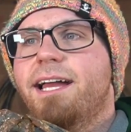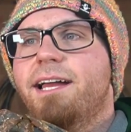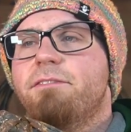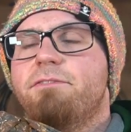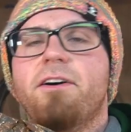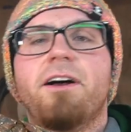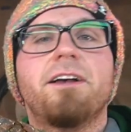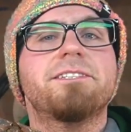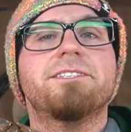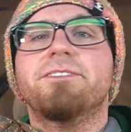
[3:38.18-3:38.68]

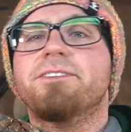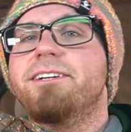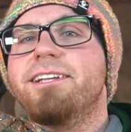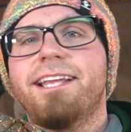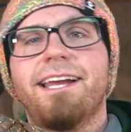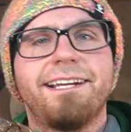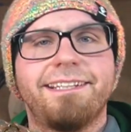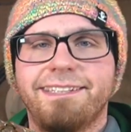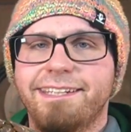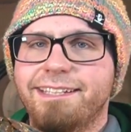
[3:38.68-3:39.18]
fossil
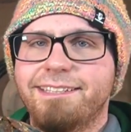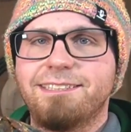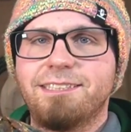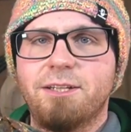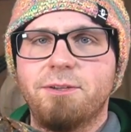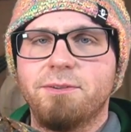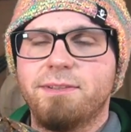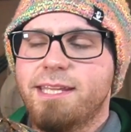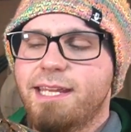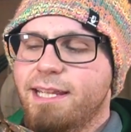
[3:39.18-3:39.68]
collecting.
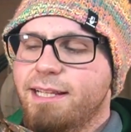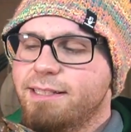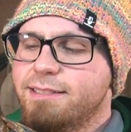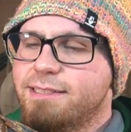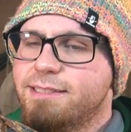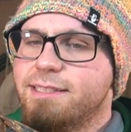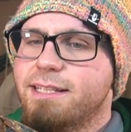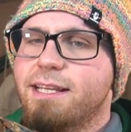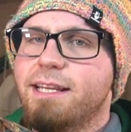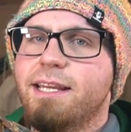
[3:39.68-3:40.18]
So
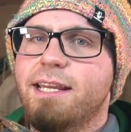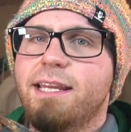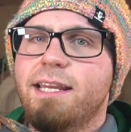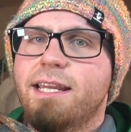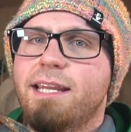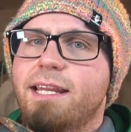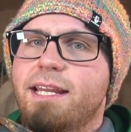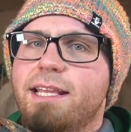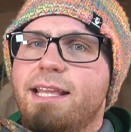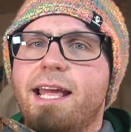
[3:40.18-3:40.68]
things
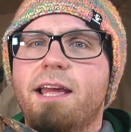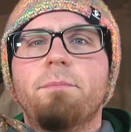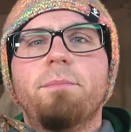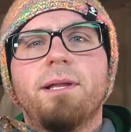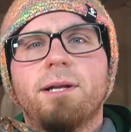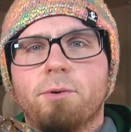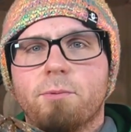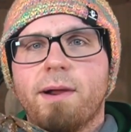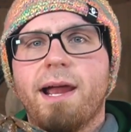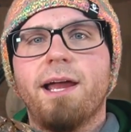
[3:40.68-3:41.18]
that have been
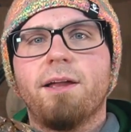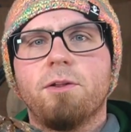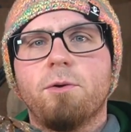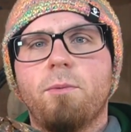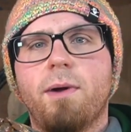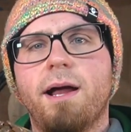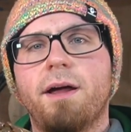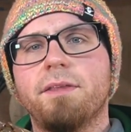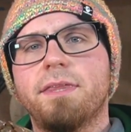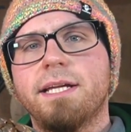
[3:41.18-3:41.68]
around a
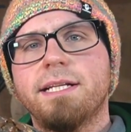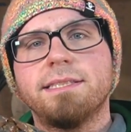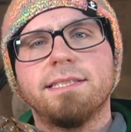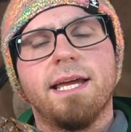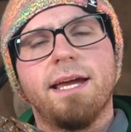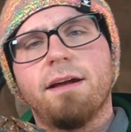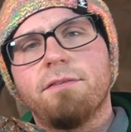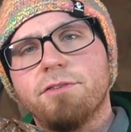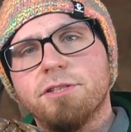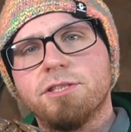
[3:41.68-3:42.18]
while, things that
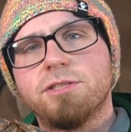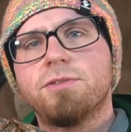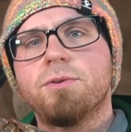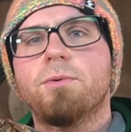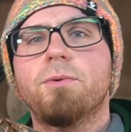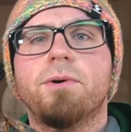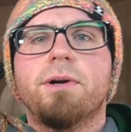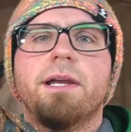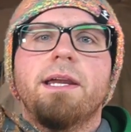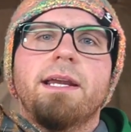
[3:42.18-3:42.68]
have a
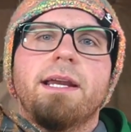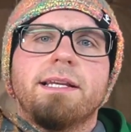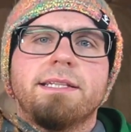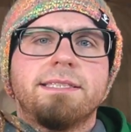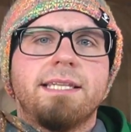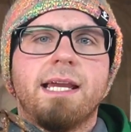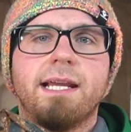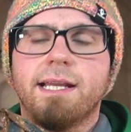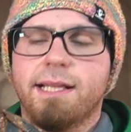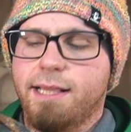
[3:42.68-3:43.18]
story, a
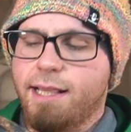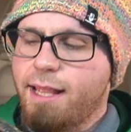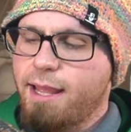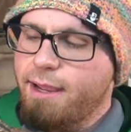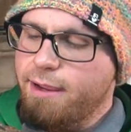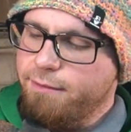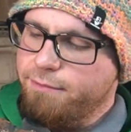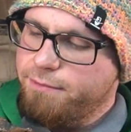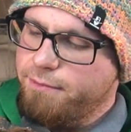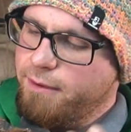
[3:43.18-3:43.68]
second
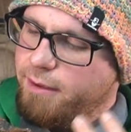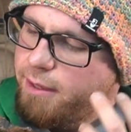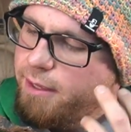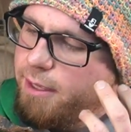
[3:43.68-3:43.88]
life.